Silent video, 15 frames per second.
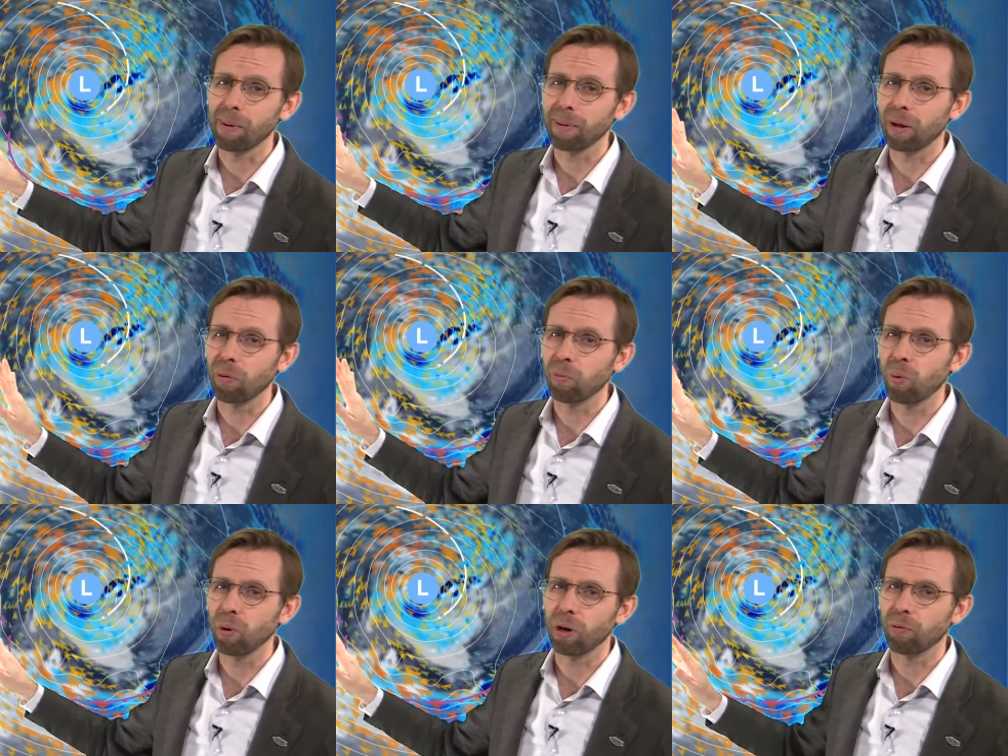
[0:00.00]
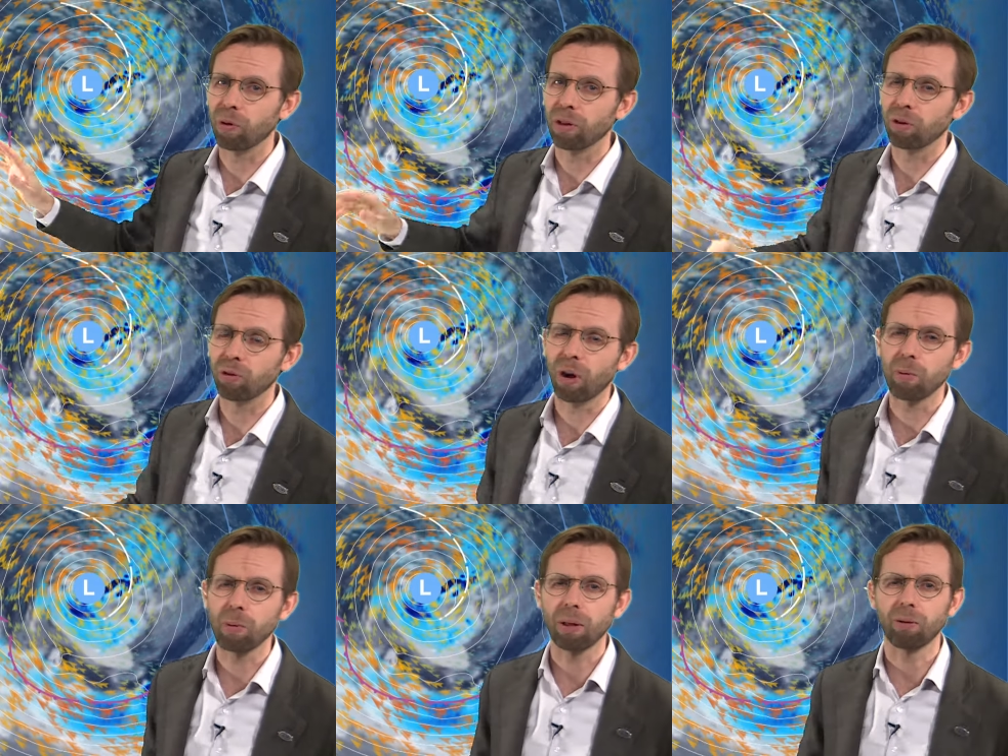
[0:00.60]
Remember that warning
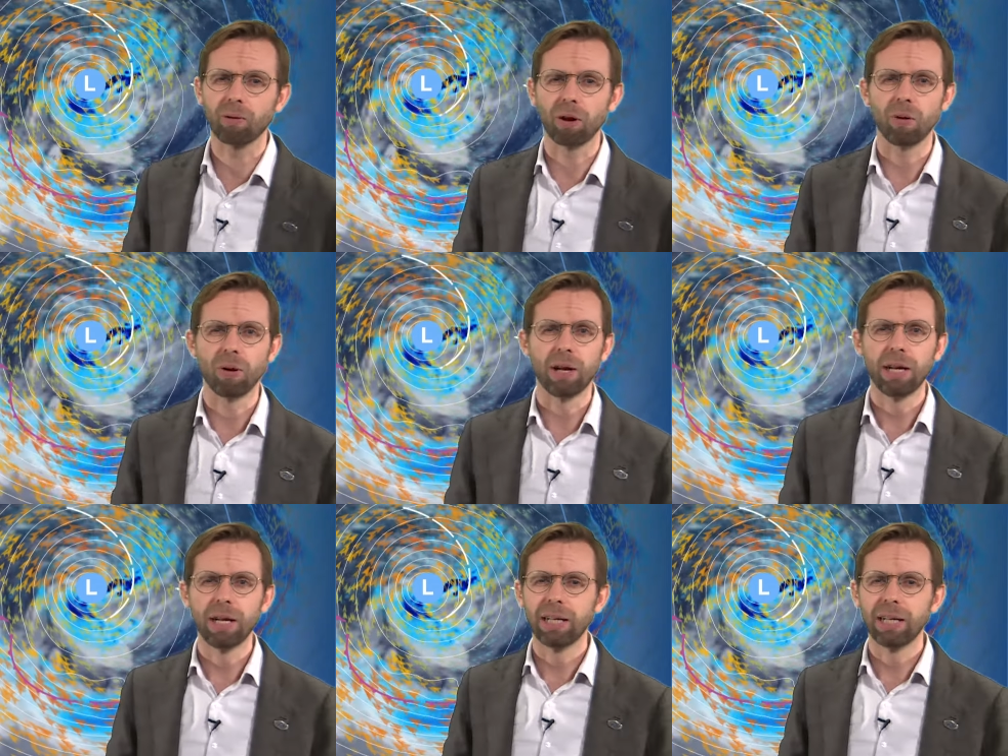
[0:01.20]
runs right the way through